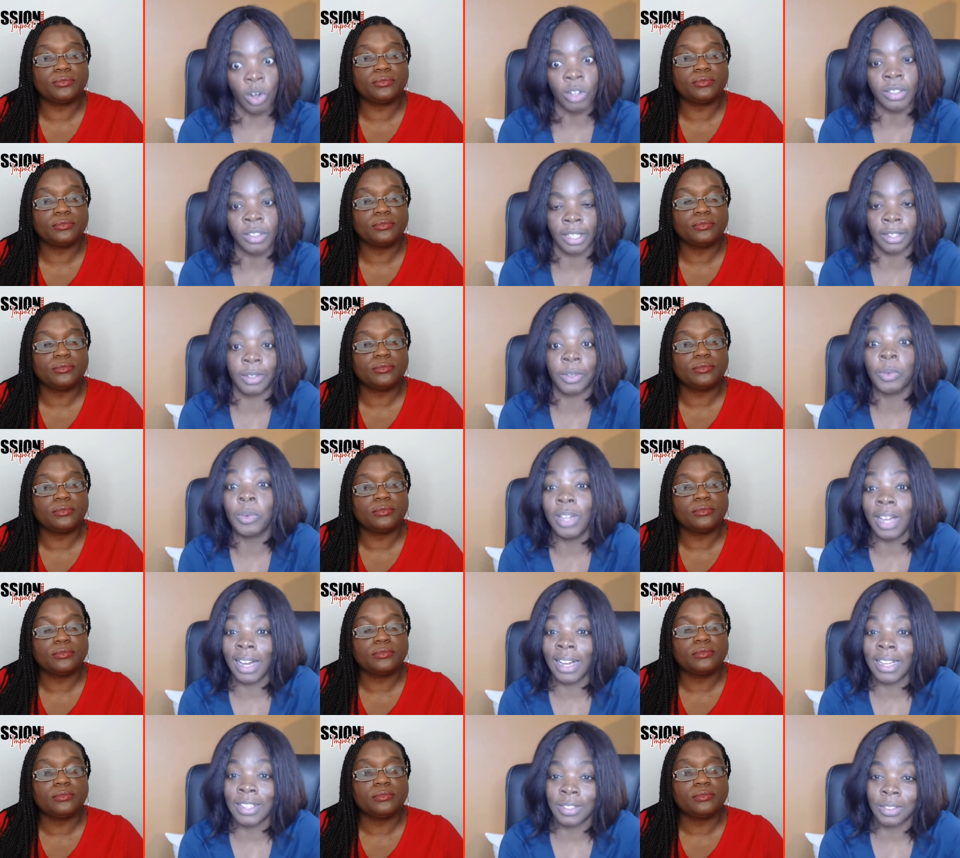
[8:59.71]
Speaker 1: but the work
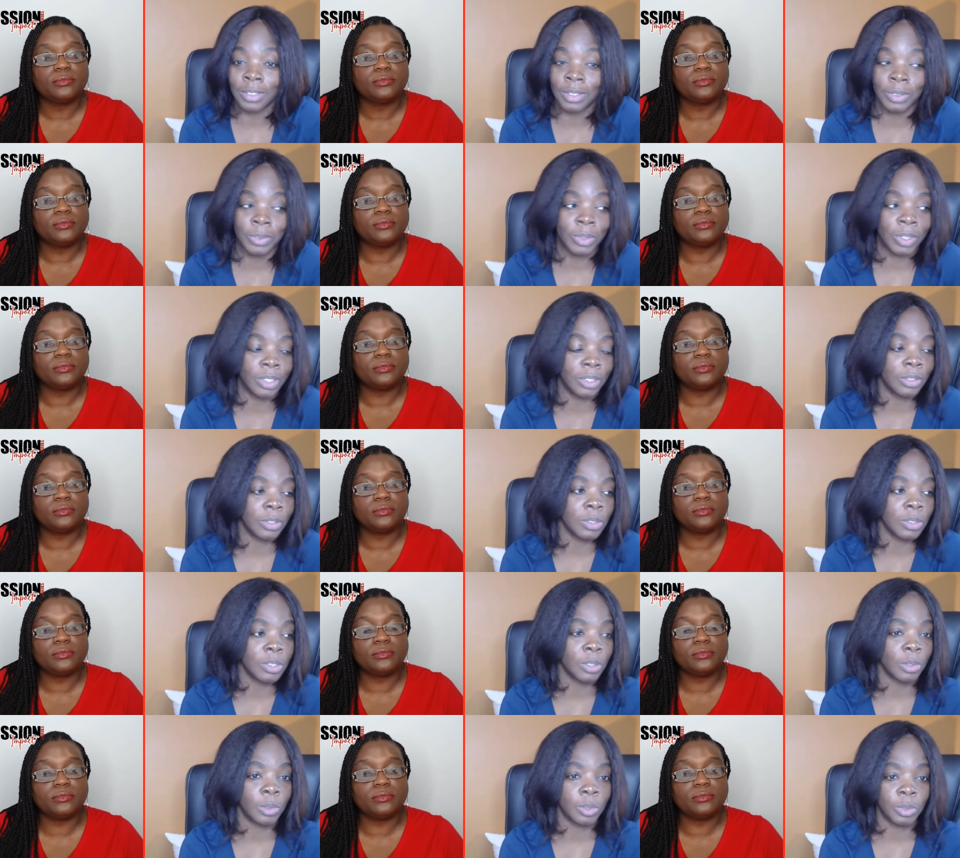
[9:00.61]
that
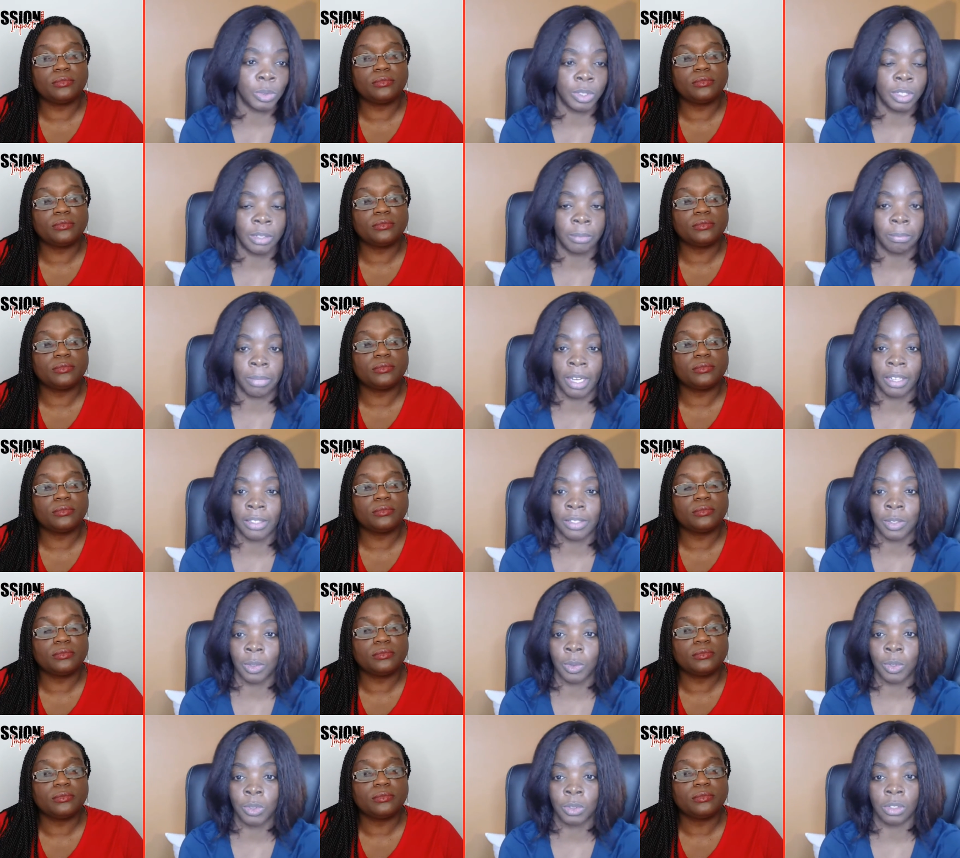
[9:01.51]
you guys are
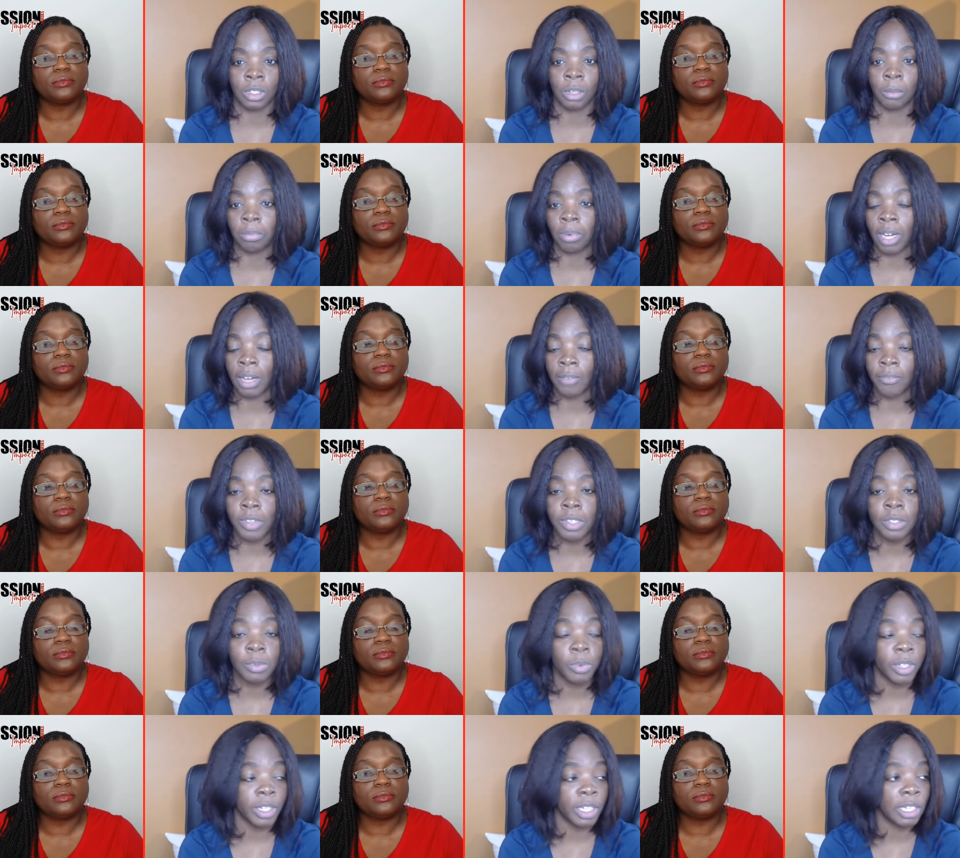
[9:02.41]
doing, you know, social
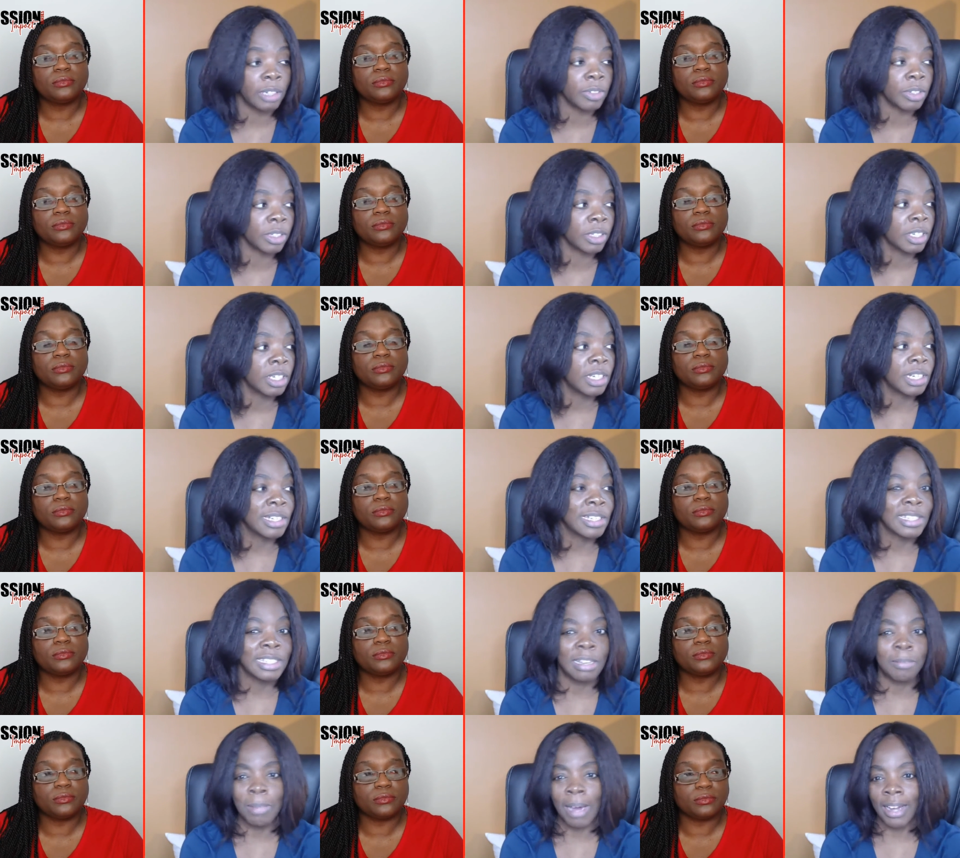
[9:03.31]
impact, social
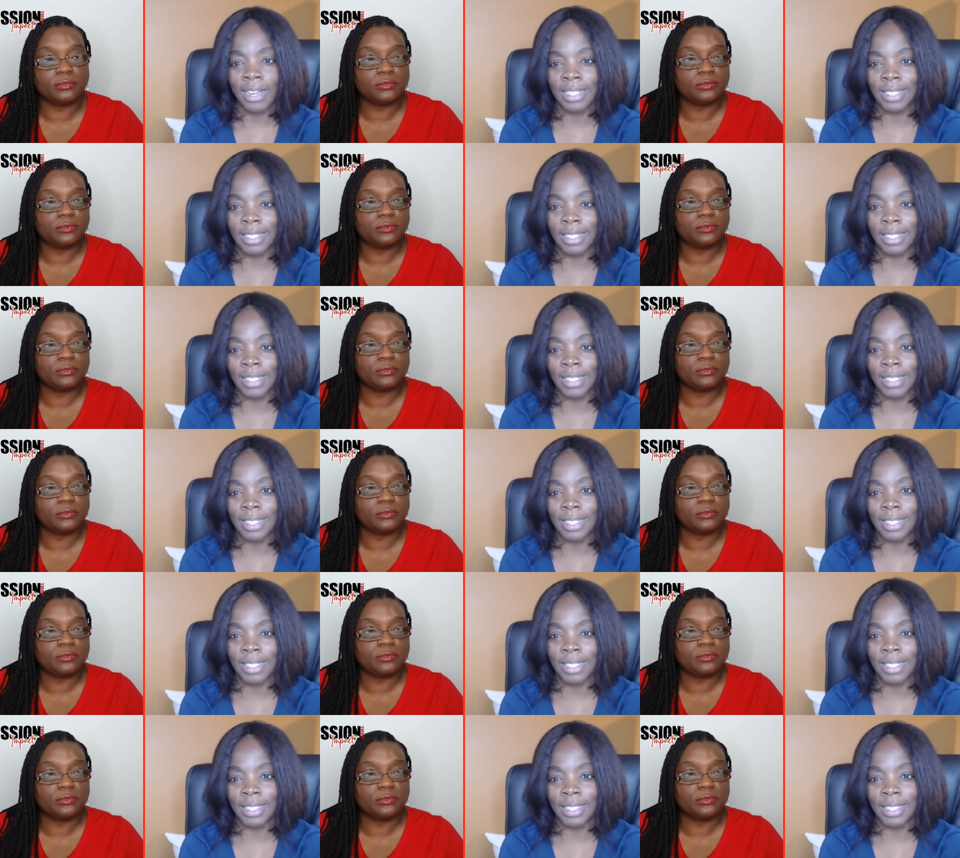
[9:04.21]
nonprofits or